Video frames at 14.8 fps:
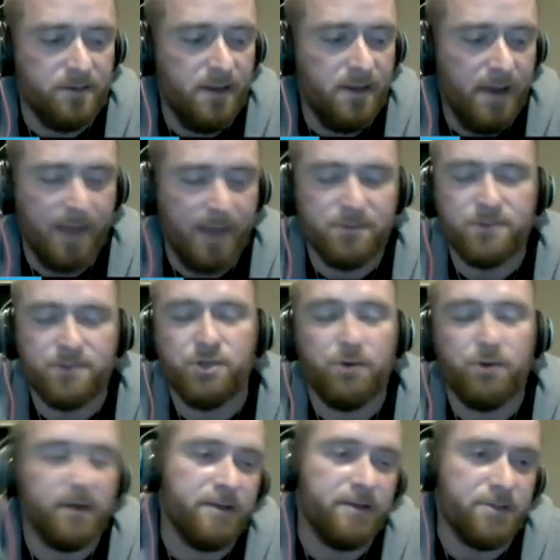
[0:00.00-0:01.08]
I was
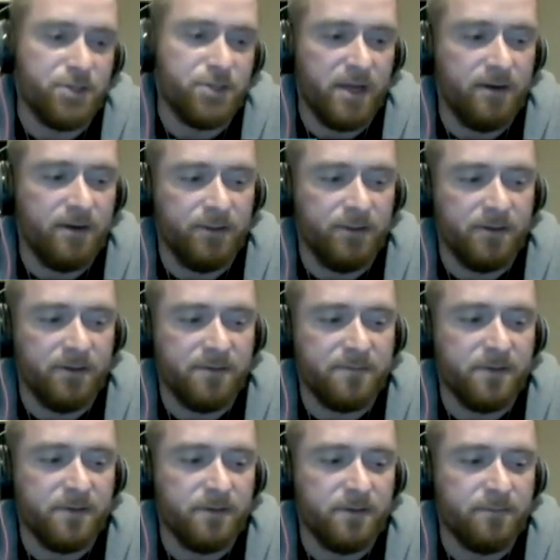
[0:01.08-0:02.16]
joking in the chat earlier.
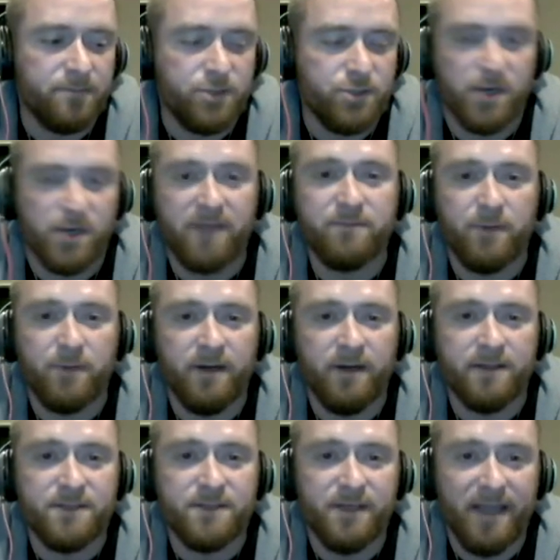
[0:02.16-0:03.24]
The draft went
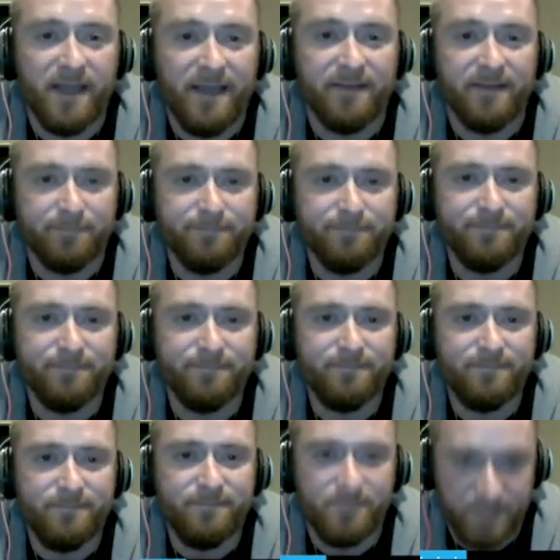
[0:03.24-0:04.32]
on today,
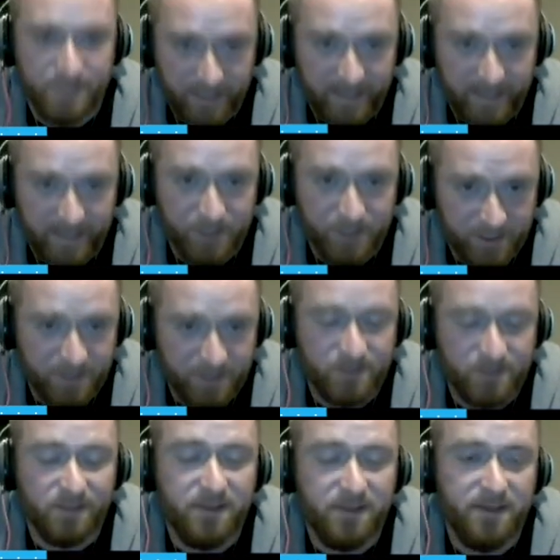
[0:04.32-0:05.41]
just
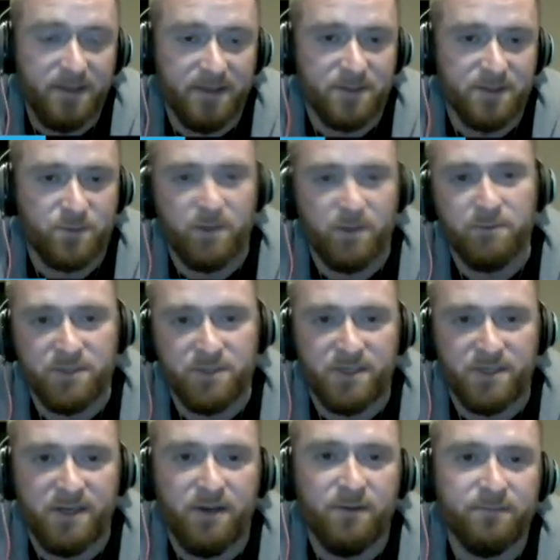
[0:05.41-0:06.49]
as the league is. Where would
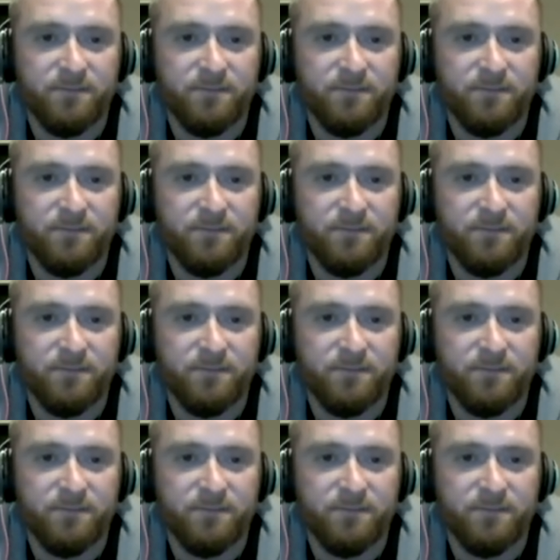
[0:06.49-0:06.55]
Zeke go?